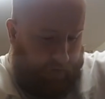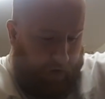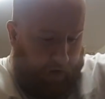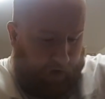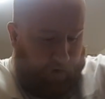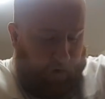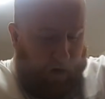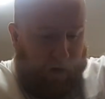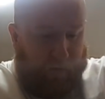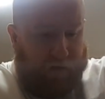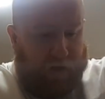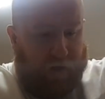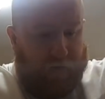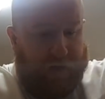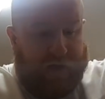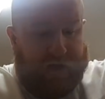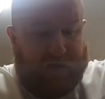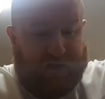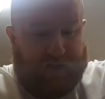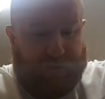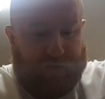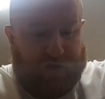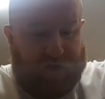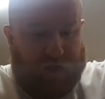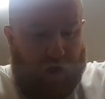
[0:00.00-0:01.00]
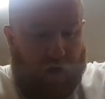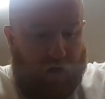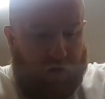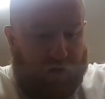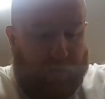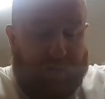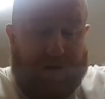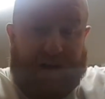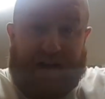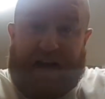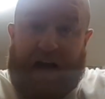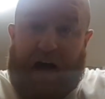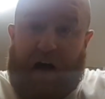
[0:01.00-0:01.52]
watch what I'm doing, because I'm
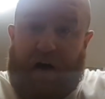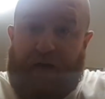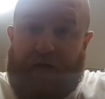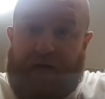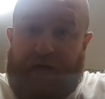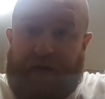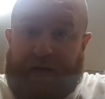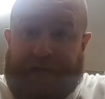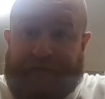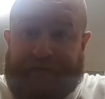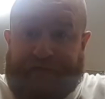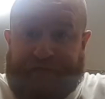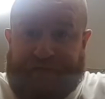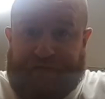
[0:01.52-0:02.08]
scalding myself.